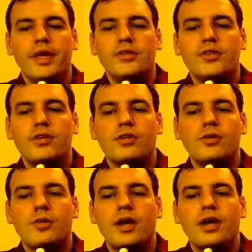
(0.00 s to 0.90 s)

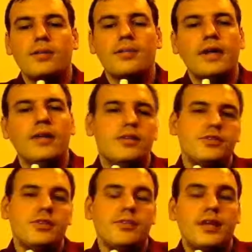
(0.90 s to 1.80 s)
So,
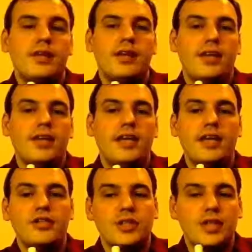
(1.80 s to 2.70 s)
there's some
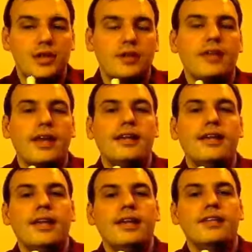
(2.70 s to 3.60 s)
indication here that